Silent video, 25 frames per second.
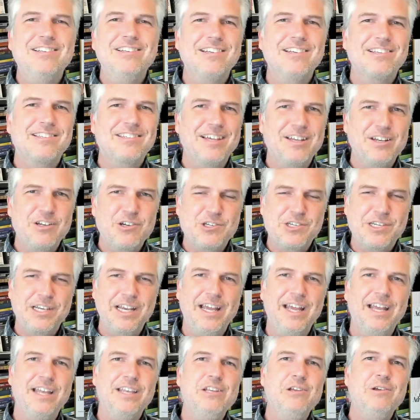just
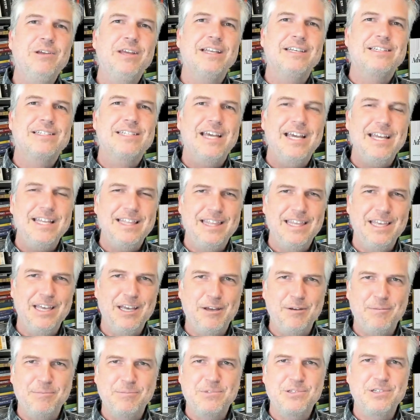understand you can take
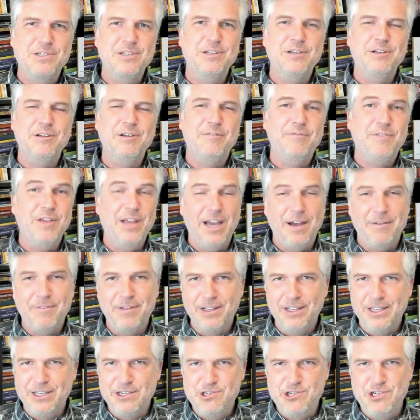them to, if you have
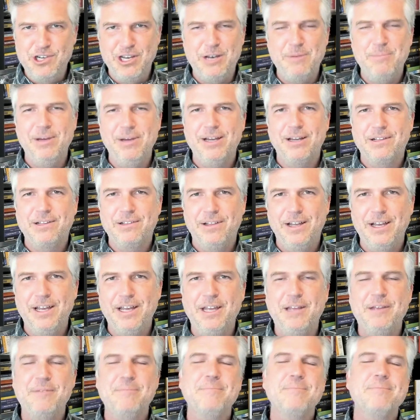a legitimate
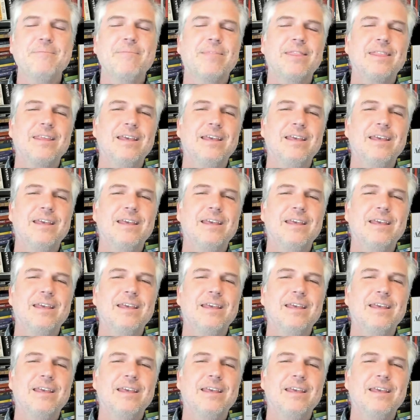claim,